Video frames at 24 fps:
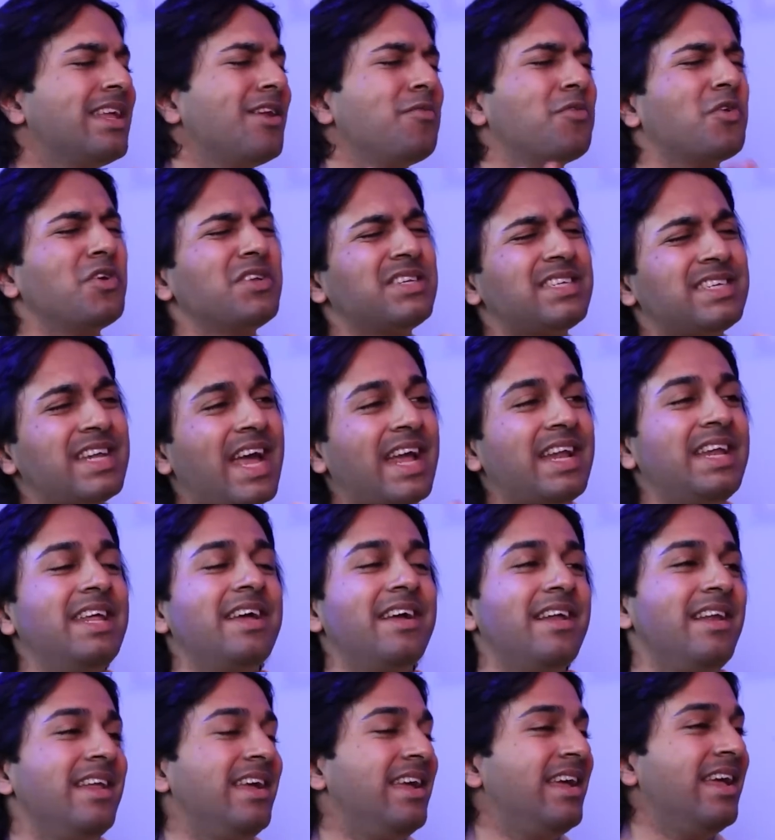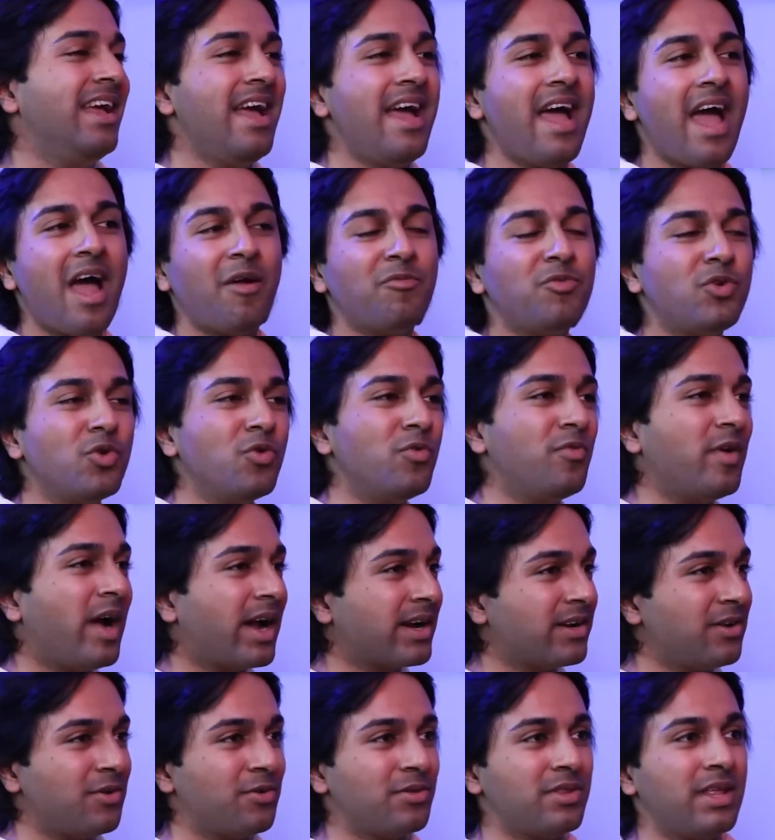Then, of course, technically have
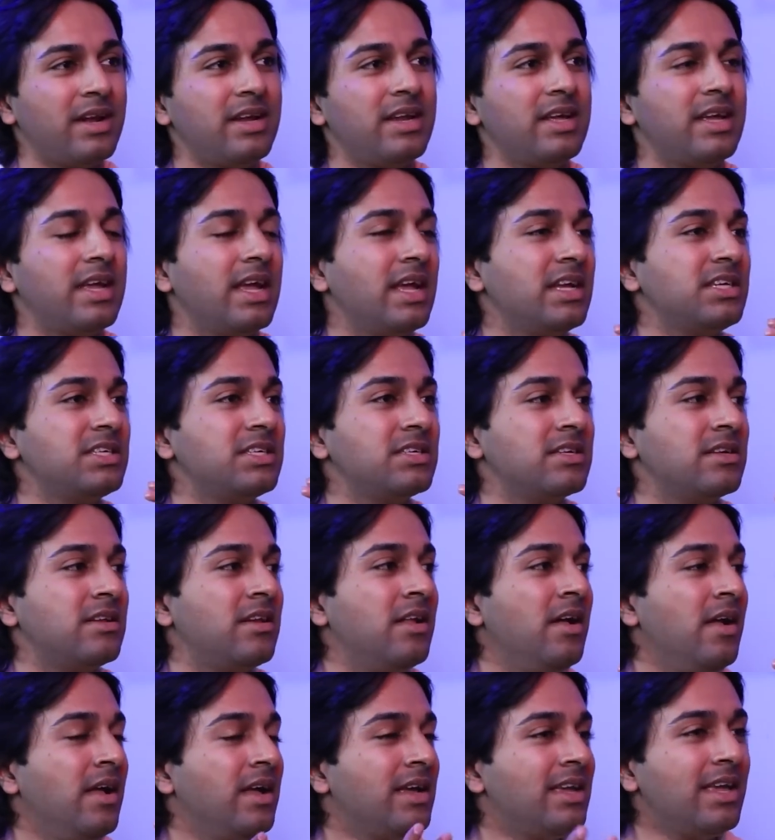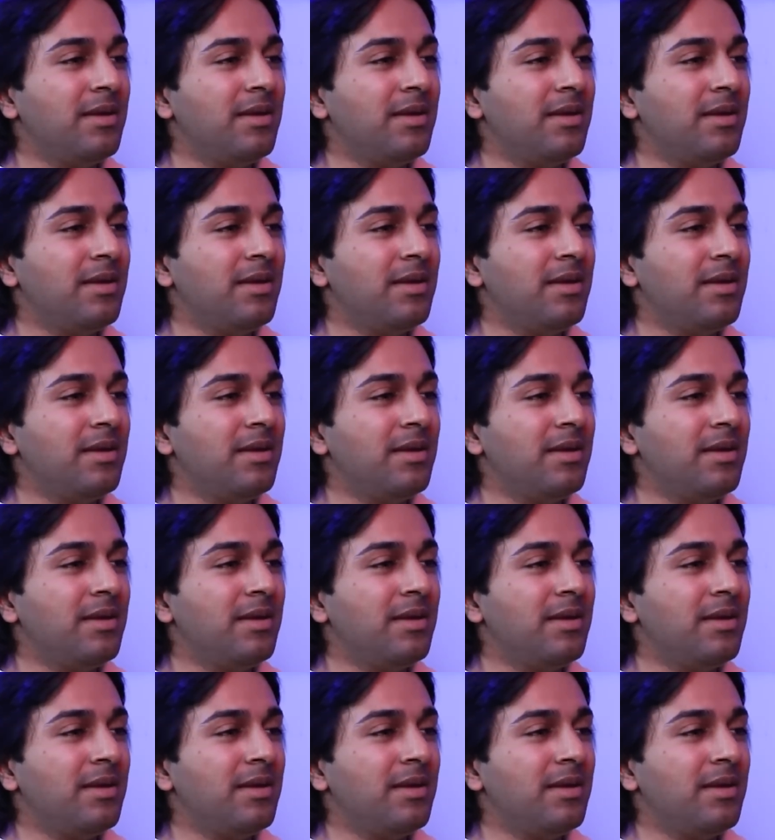two-factor authentication.